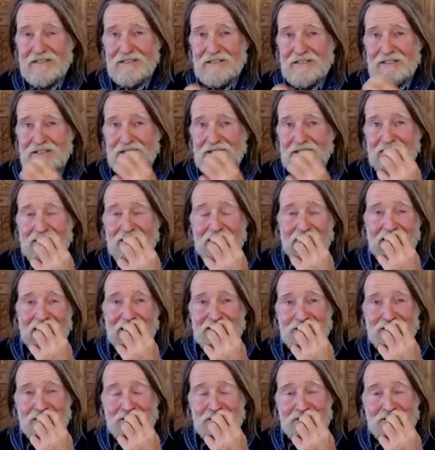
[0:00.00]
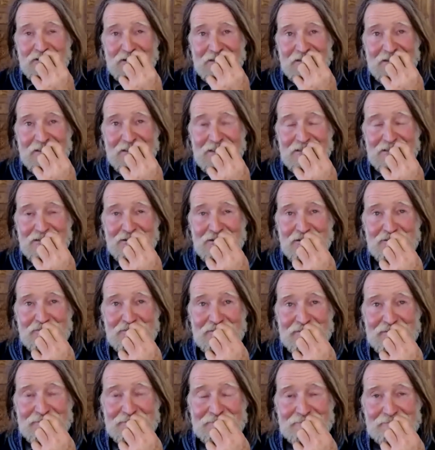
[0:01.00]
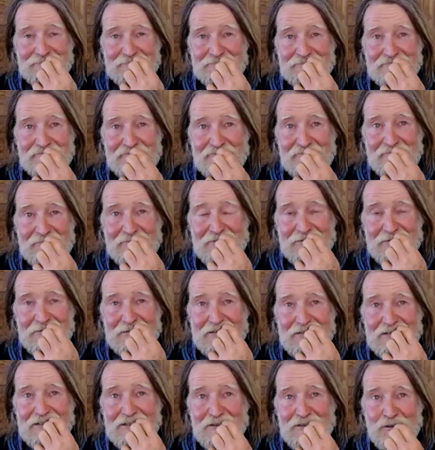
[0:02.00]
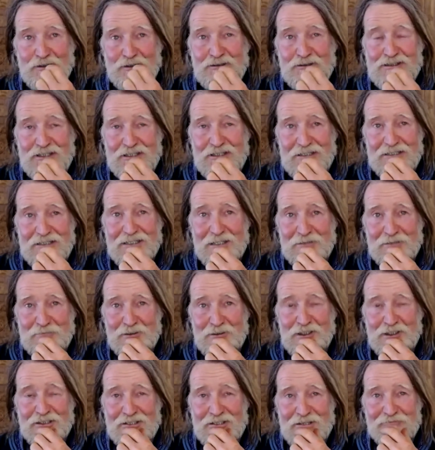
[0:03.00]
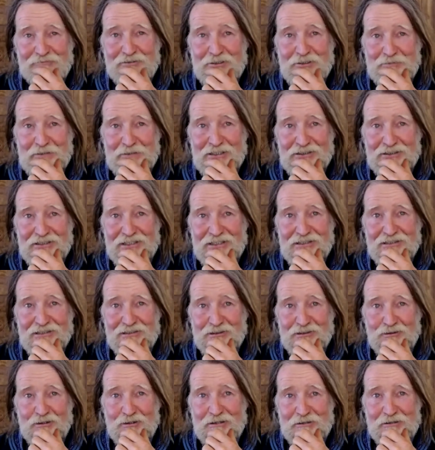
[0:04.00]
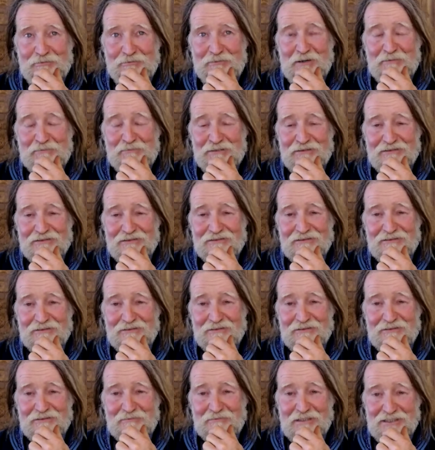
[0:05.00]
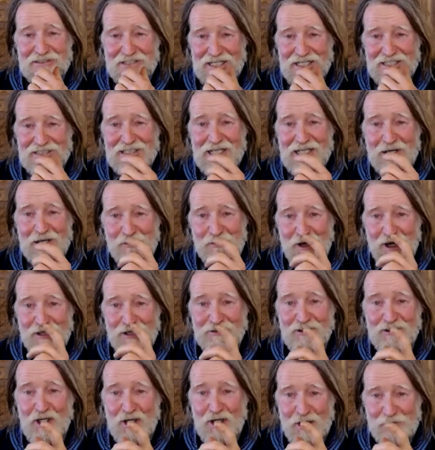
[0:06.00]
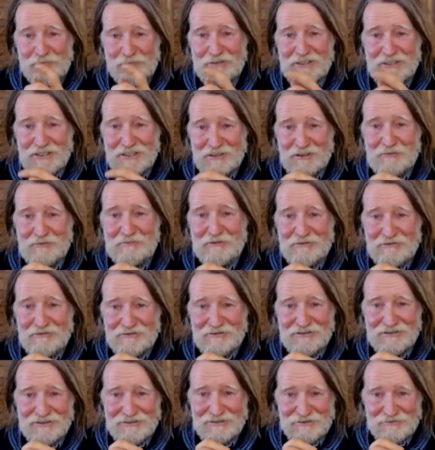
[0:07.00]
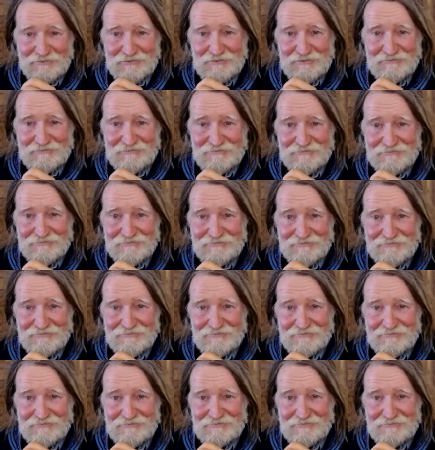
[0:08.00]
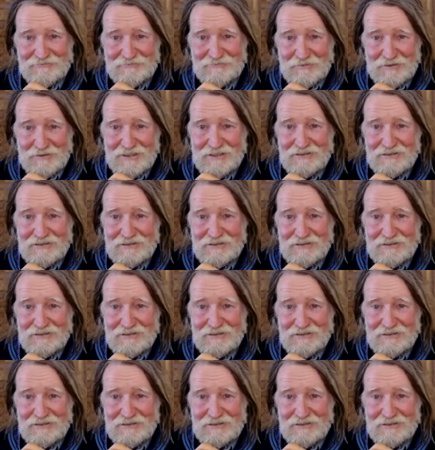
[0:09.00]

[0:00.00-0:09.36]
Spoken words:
That's good. That's a good one. You can see I'm looking off in the middle distance trying to remember, because that's how uncommon an experience it is, right?